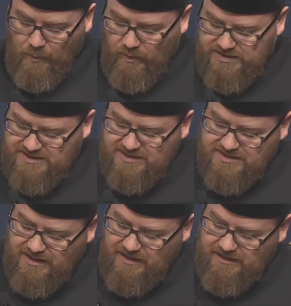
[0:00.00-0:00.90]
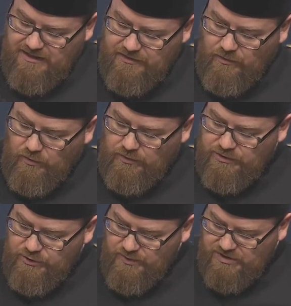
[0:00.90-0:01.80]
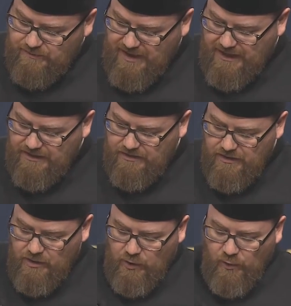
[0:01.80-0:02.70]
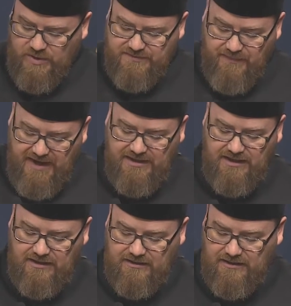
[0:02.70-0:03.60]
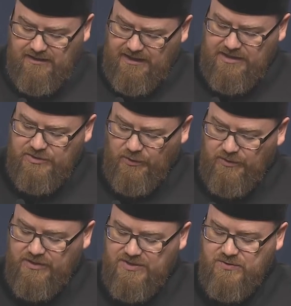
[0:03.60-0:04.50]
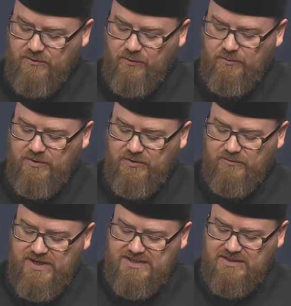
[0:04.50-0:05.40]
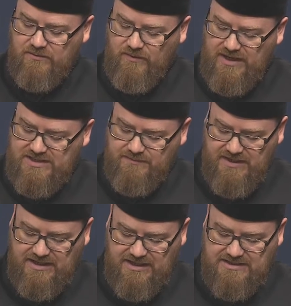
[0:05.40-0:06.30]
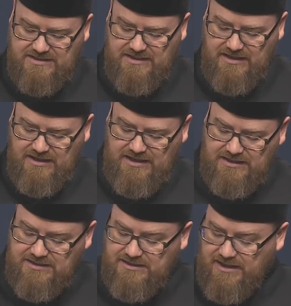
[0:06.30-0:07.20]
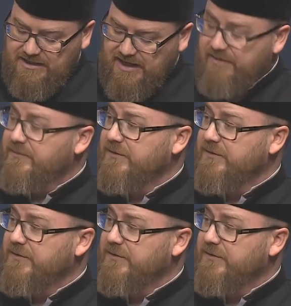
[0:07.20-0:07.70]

Once he saw an old Jewish man who was begging, and he told Hazrat Umar the reason was because he did not have